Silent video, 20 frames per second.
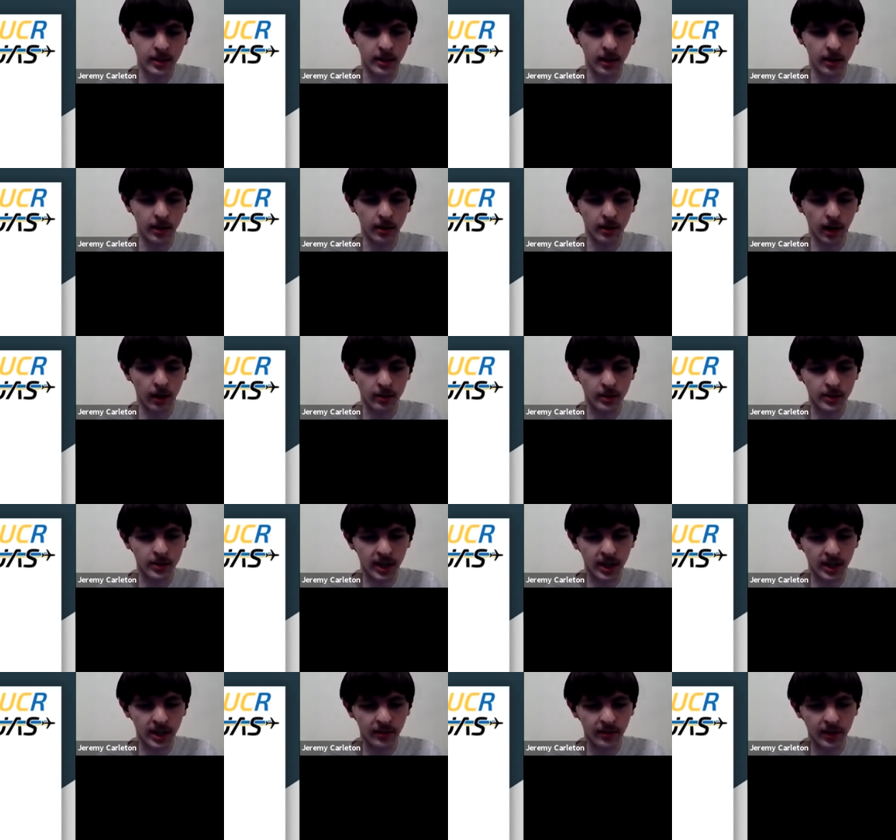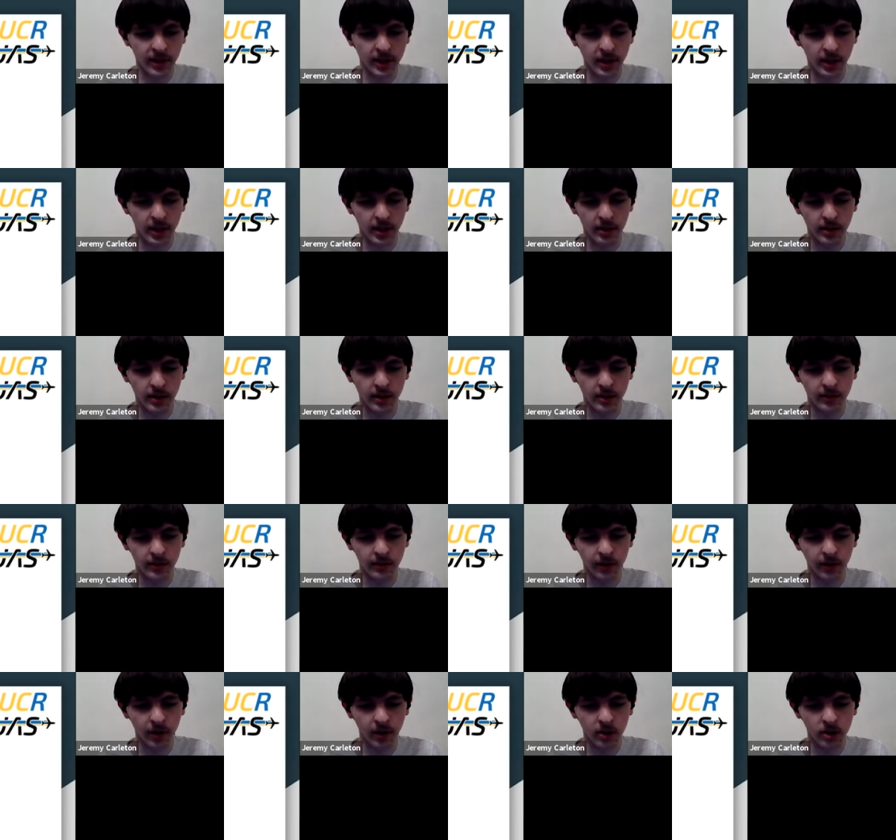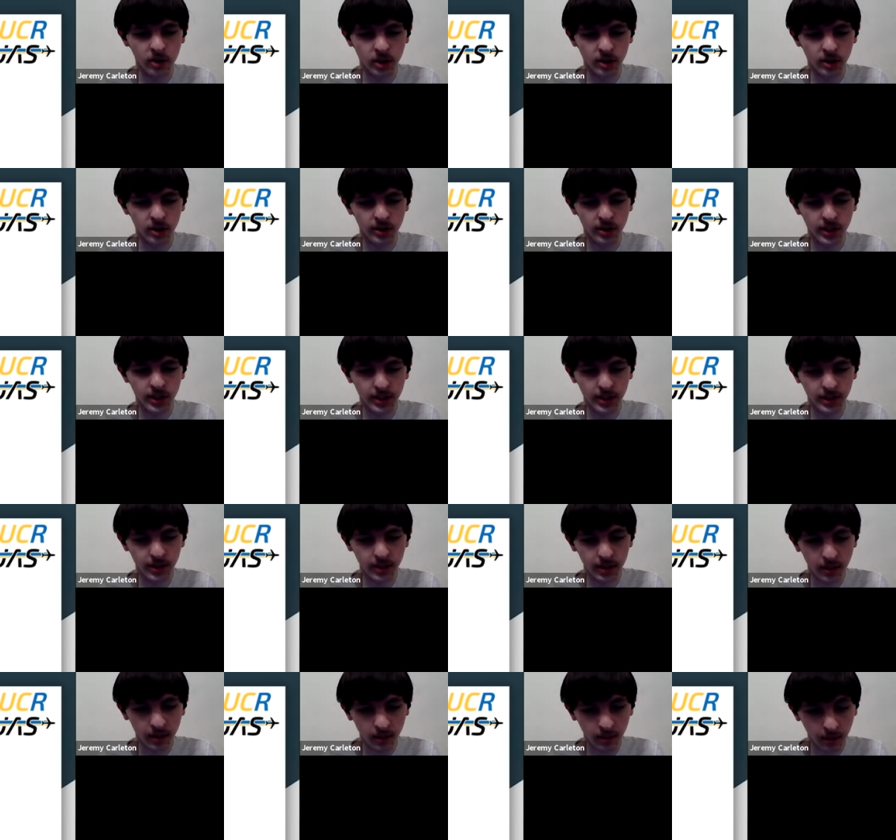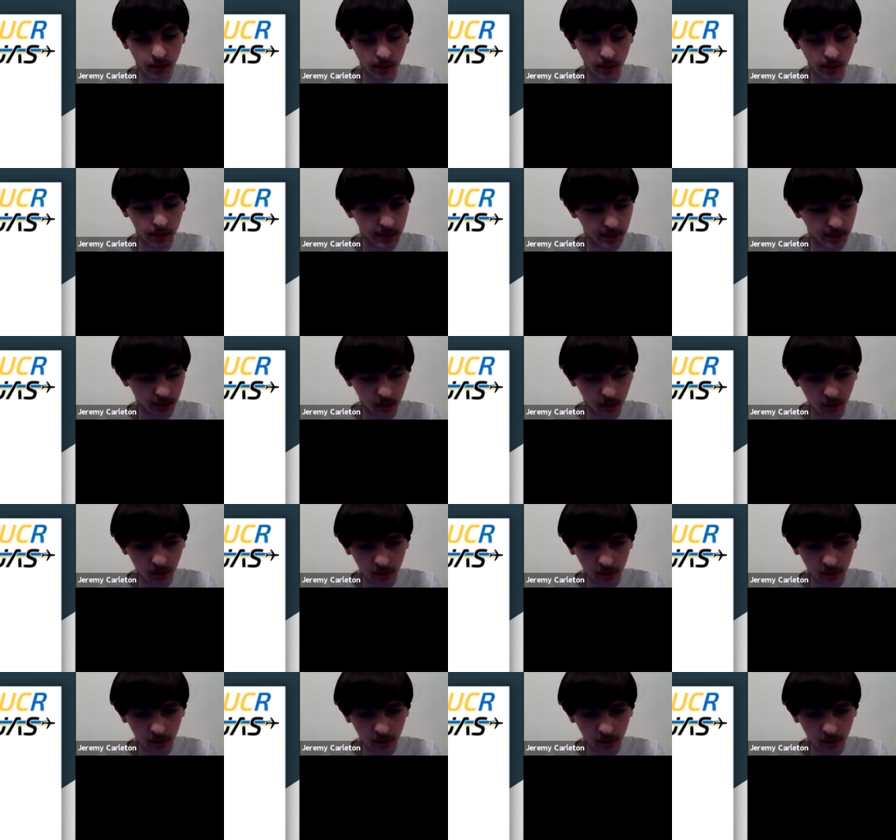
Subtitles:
declared outside of any functions, whereas the